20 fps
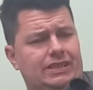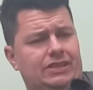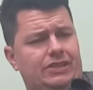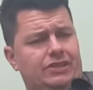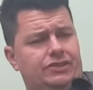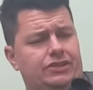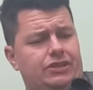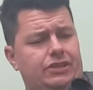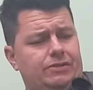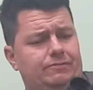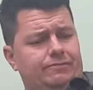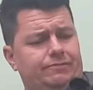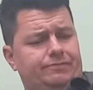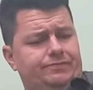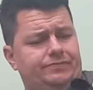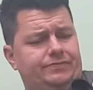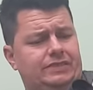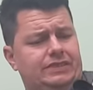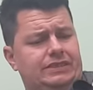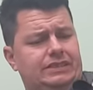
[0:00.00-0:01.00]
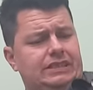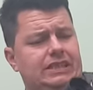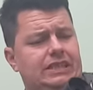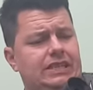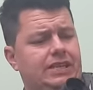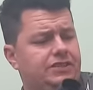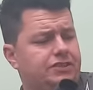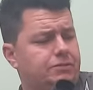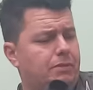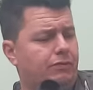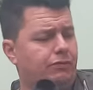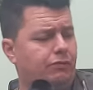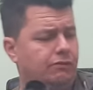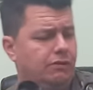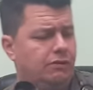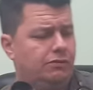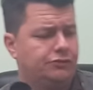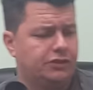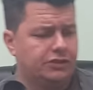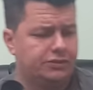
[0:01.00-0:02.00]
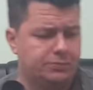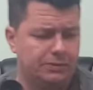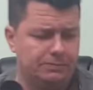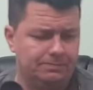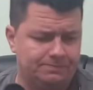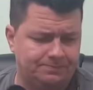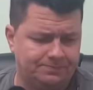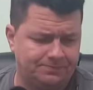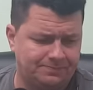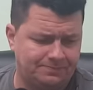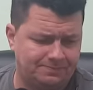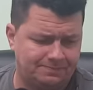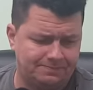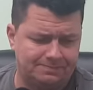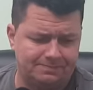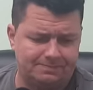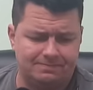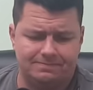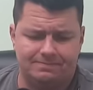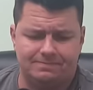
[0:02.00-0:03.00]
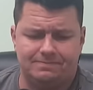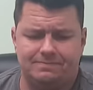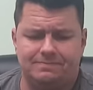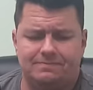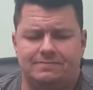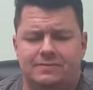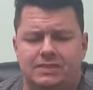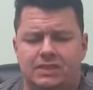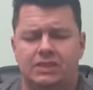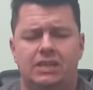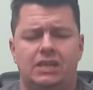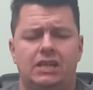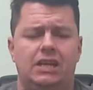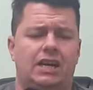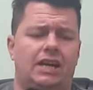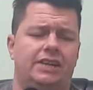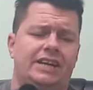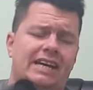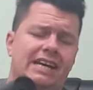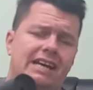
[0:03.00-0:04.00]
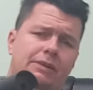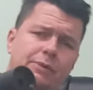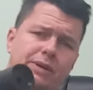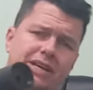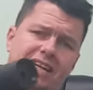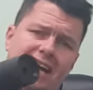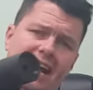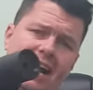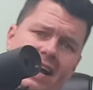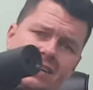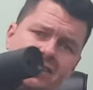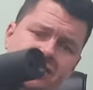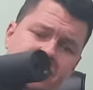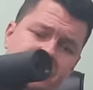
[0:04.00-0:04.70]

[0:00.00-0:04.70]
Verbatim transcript: So here's the muffler off this one, and there we can actually